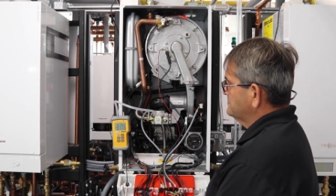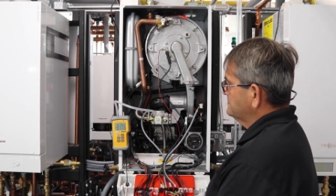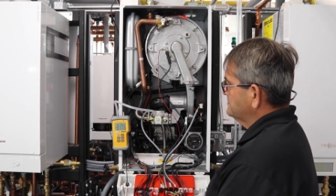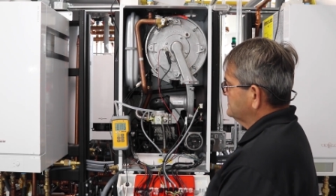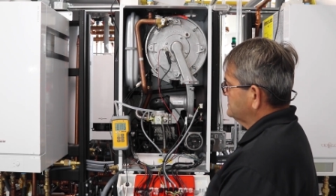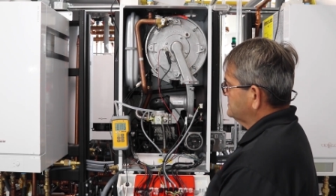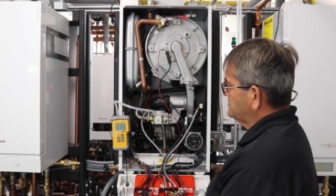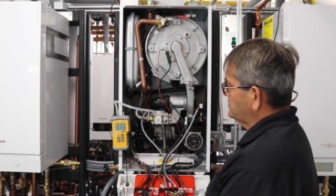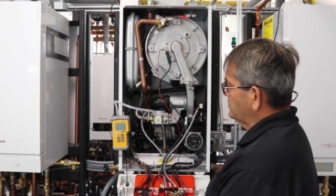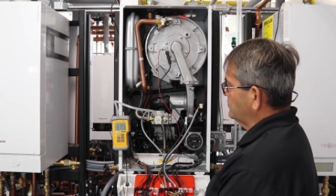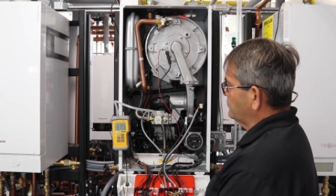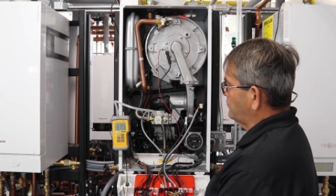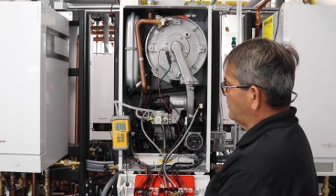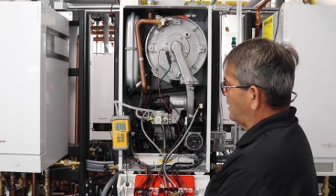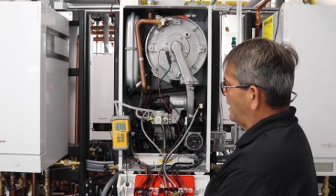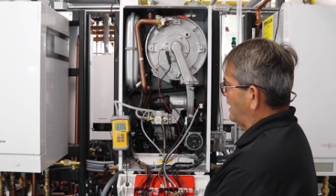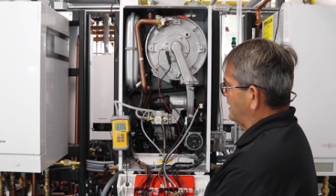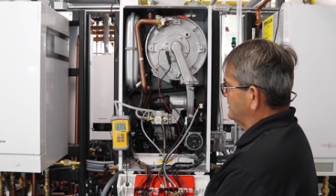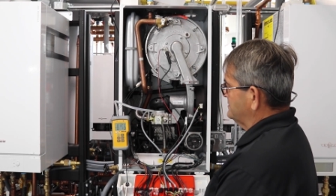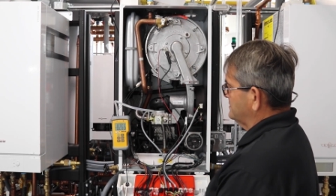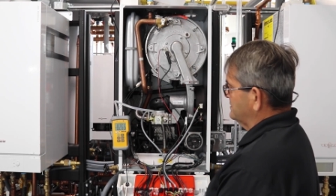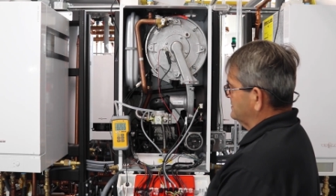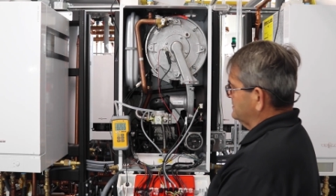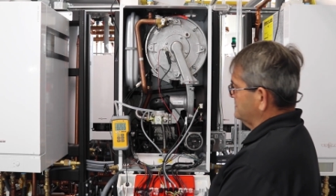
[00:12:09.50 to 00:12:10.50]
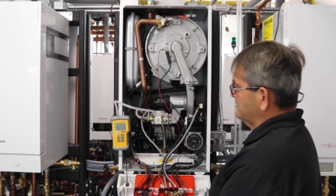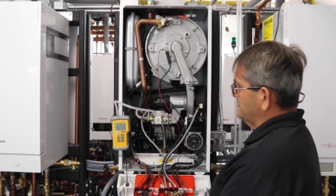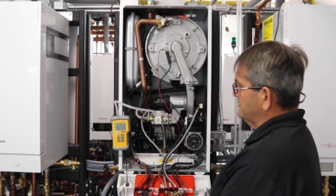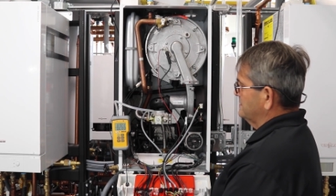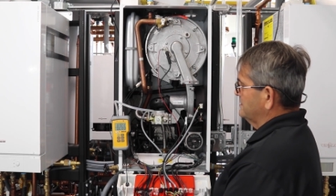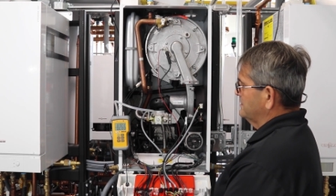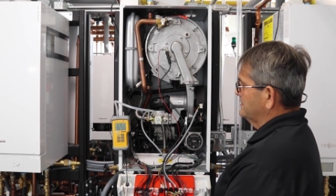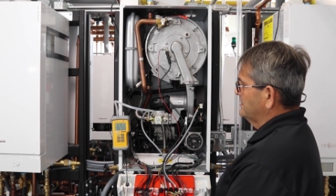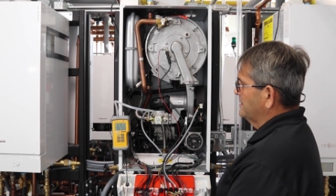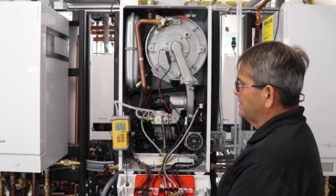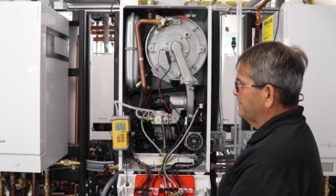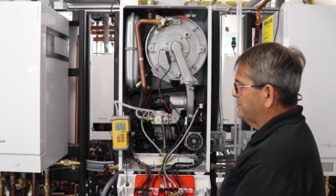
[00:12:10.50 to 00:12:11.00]
Still rising.
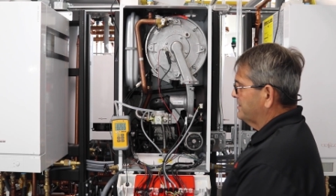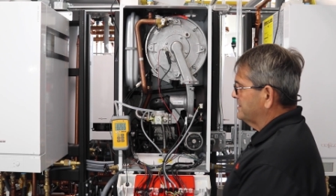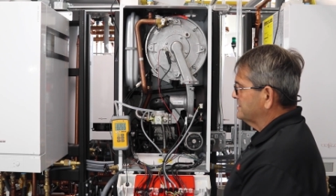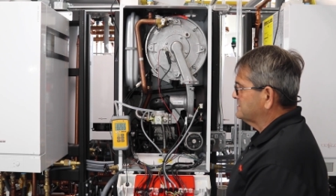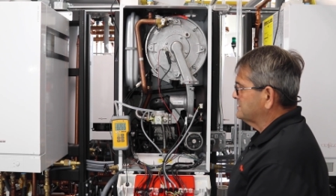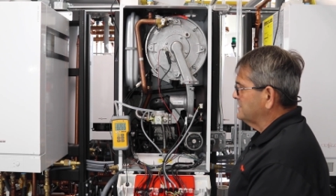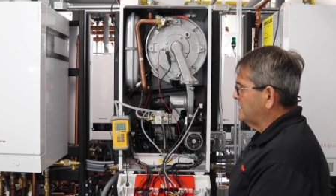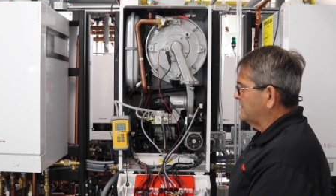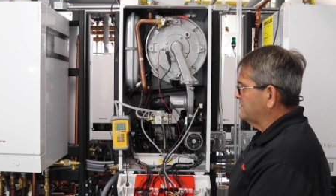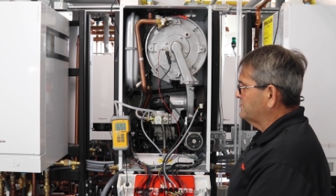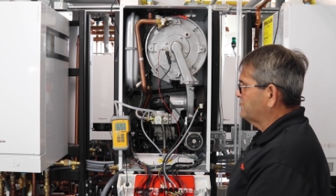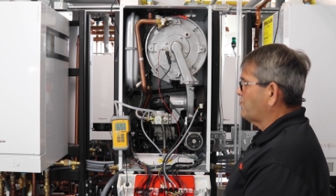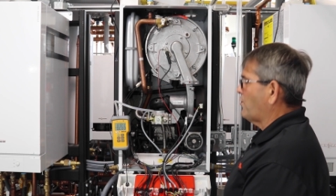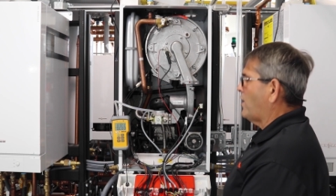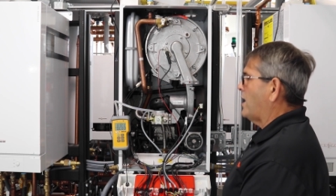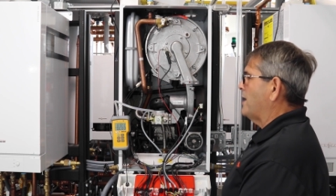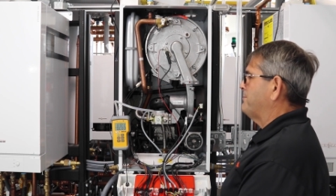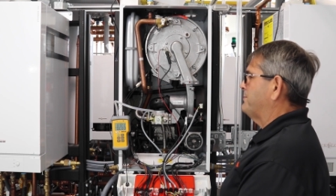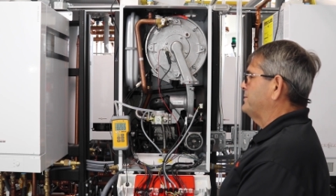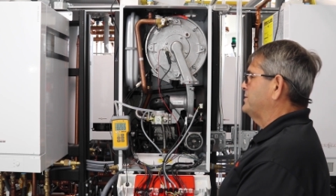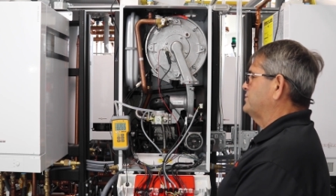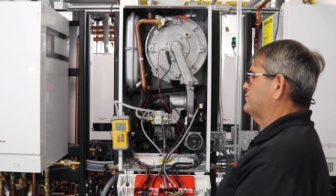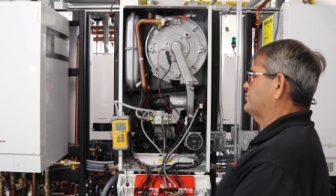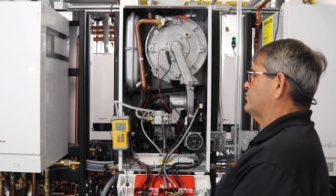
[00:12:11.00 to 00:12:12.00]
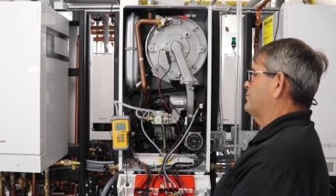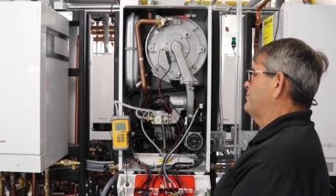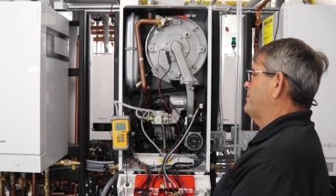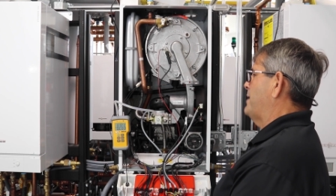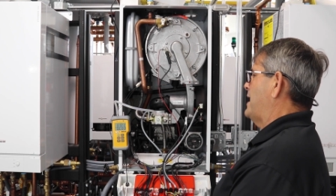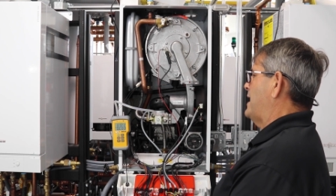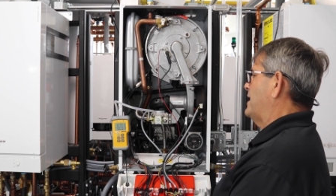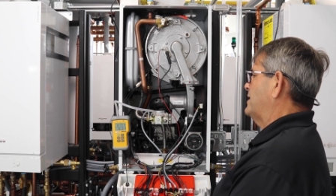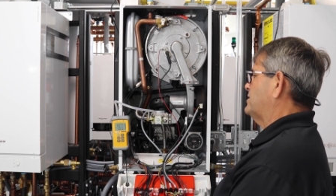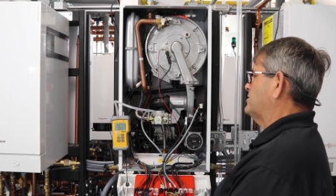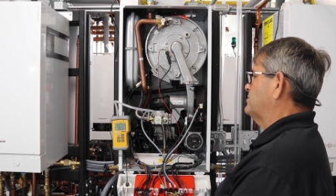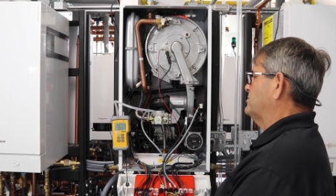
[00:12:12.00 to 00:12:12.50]
But it's not dropping
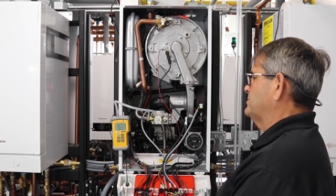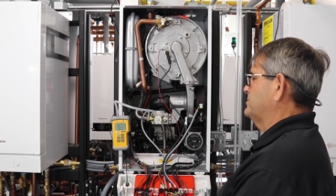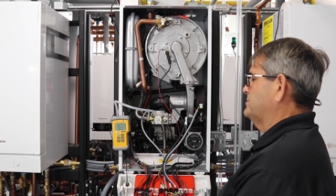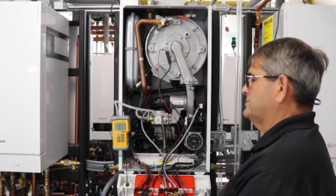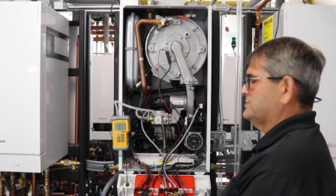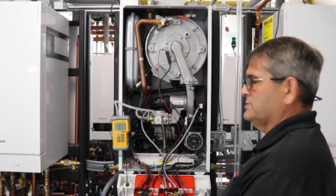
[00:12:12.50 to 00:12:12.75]
dramatically.